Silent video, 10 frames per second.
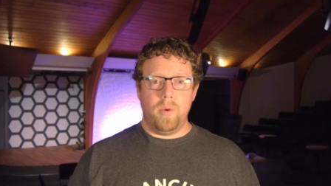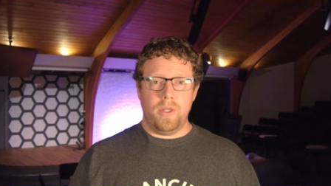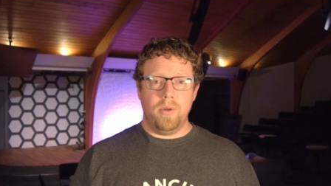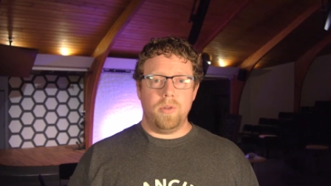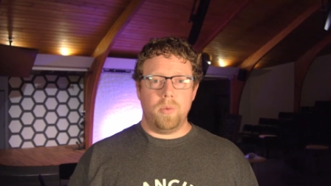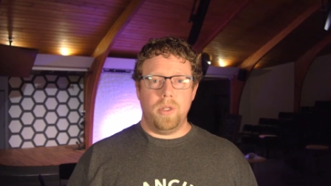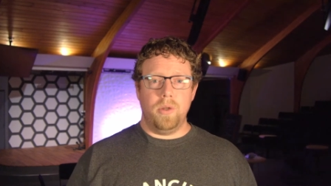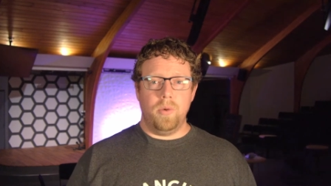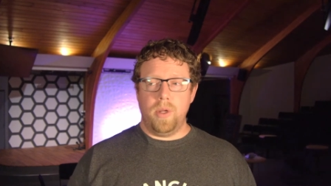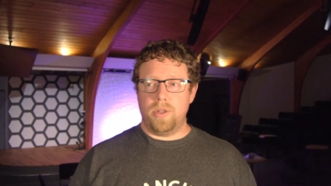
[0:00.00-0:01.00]
what we do is we
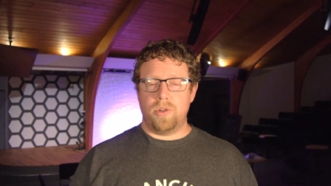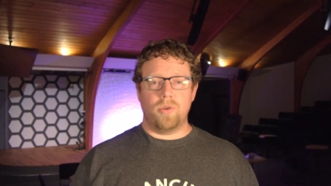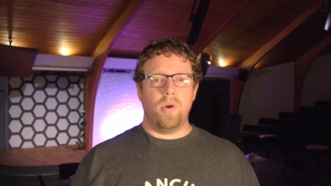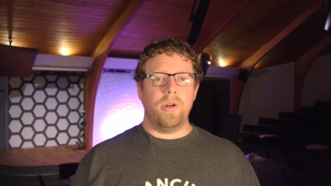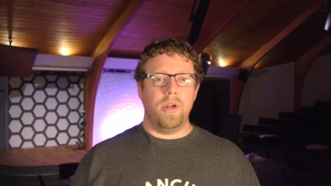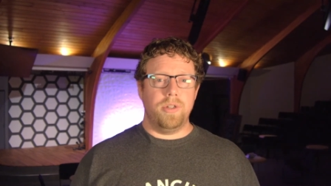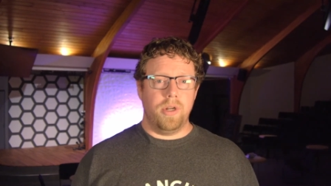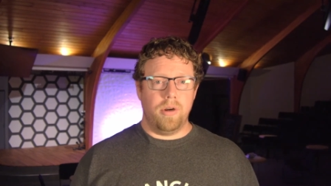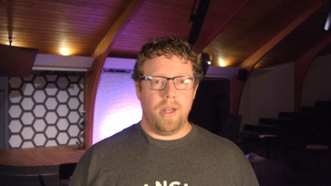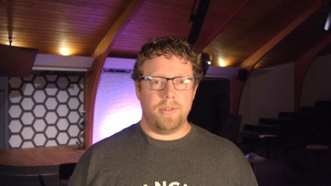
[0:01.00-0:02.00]
do extraordinary
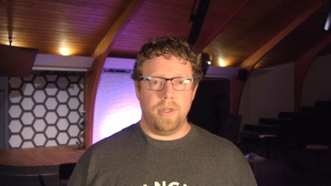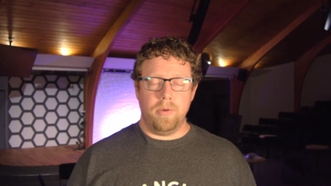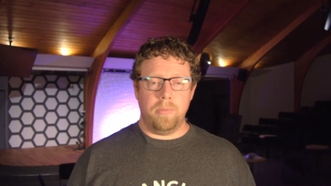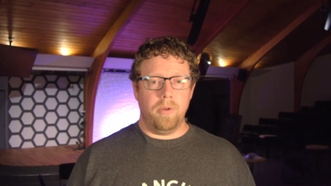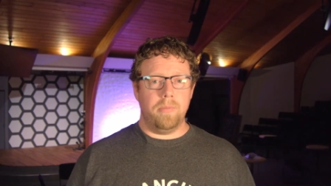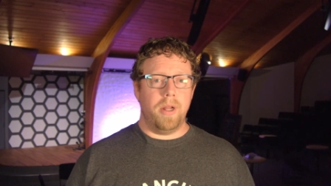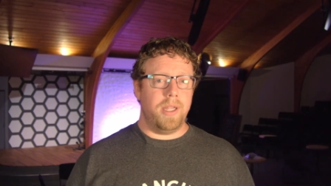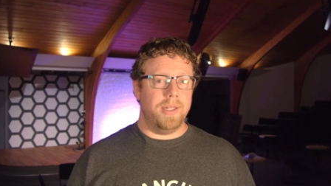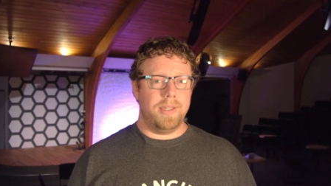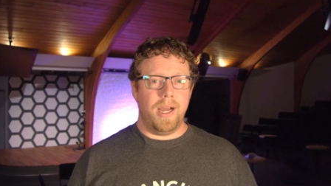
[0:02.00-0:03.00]
generosity with both
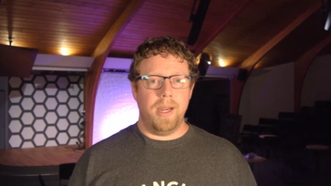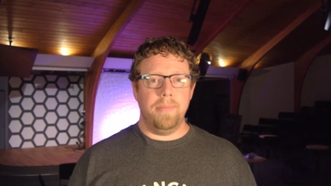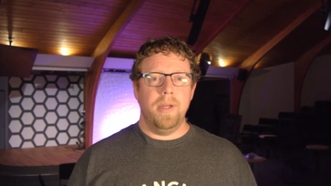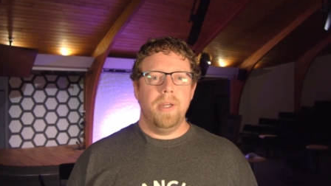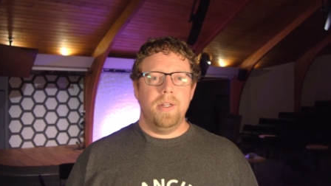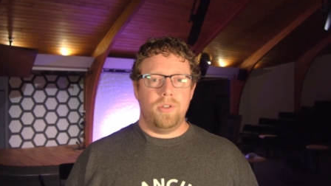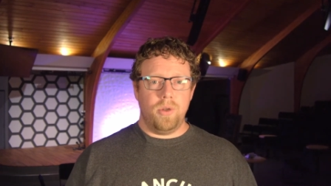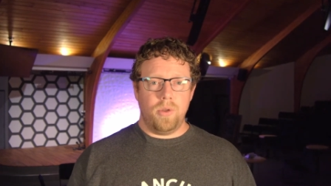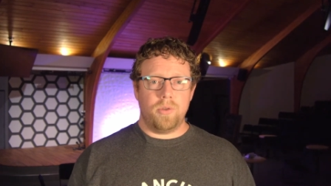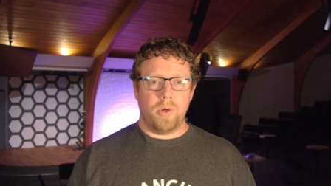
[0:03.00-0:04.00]
money and time
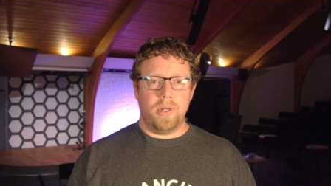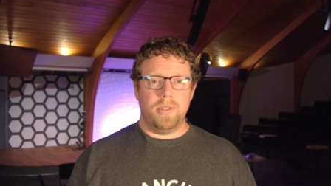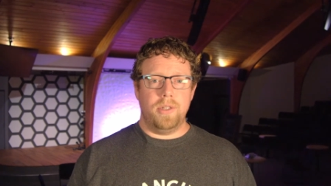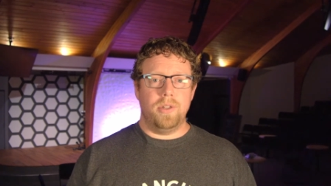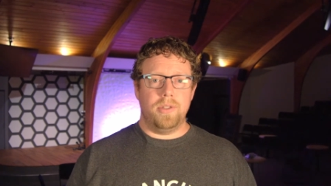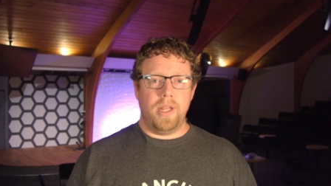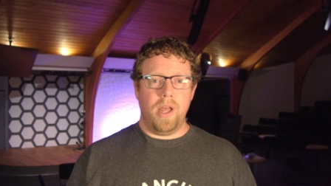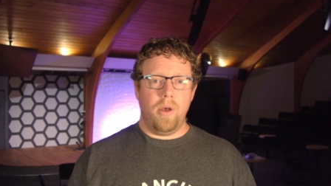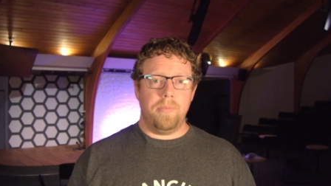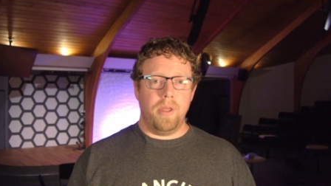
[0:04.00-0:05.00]
to those organizations to
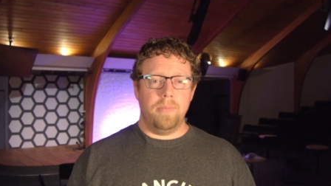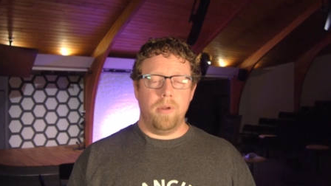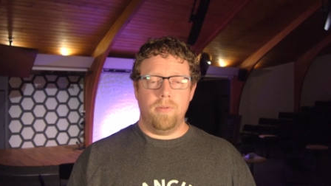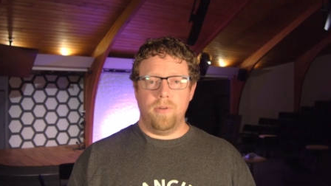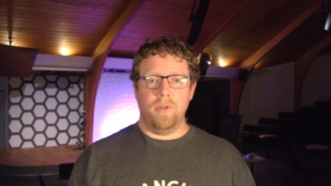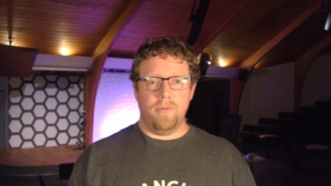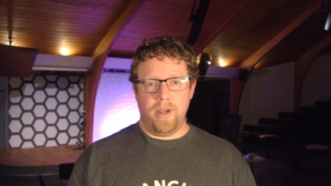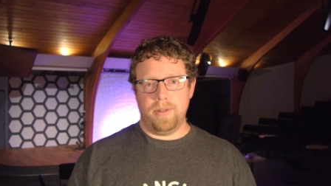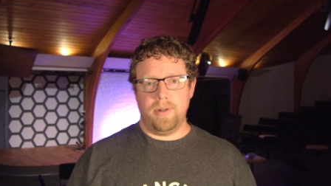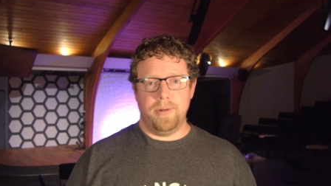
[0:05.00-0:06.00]
help them go further
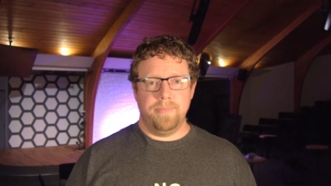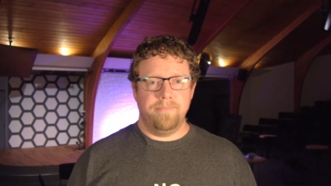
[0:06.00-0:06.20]
faster.